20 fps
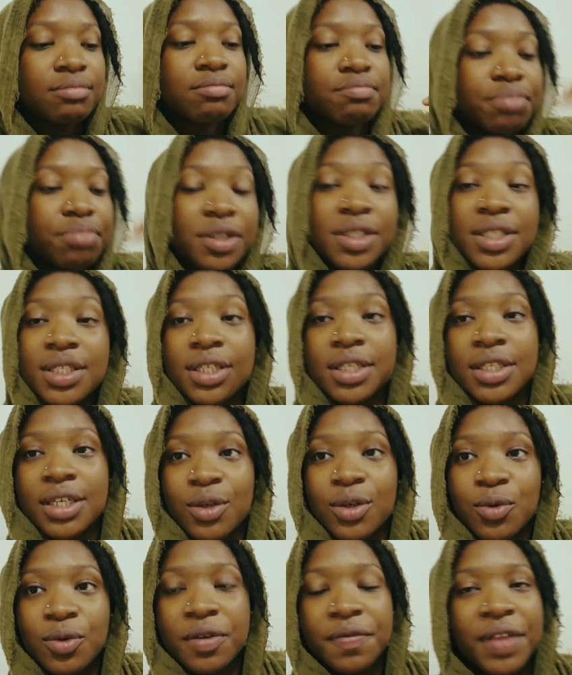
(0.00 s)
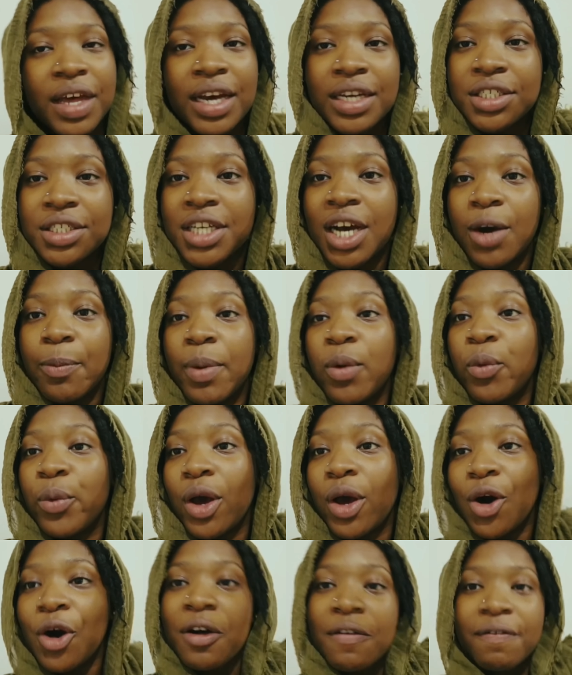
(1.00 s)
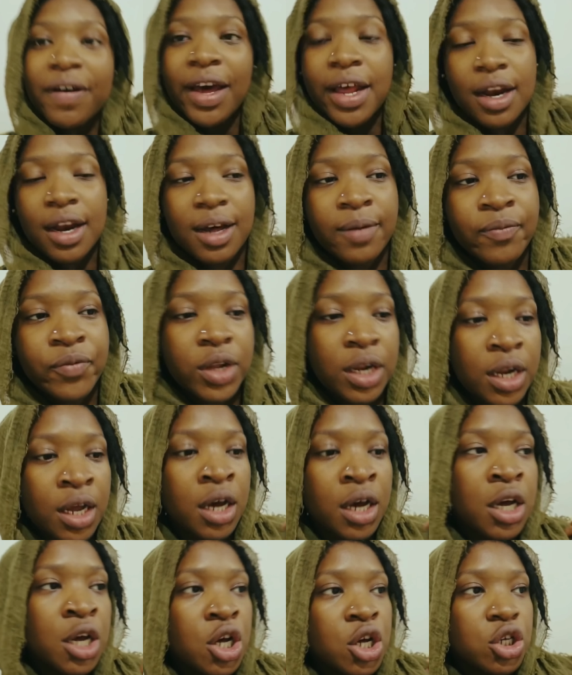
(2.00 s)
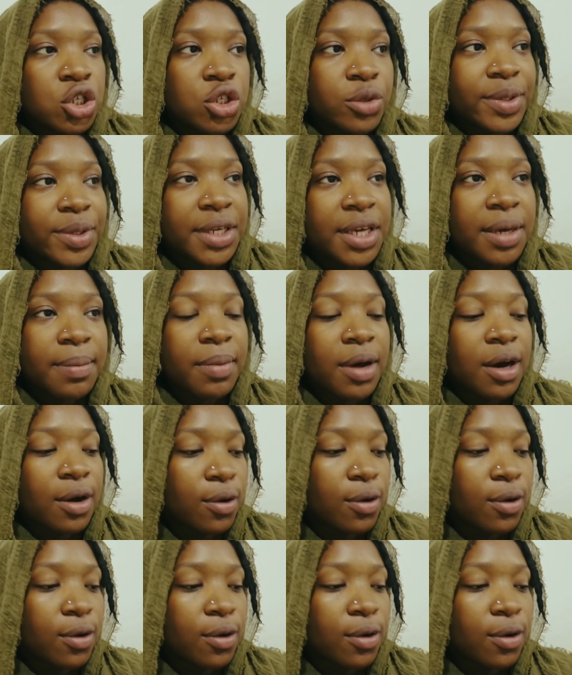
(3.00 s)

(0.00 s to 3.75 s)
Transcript: busted and all of that. Sure, but we are all fine, alhamdulillah. So we came back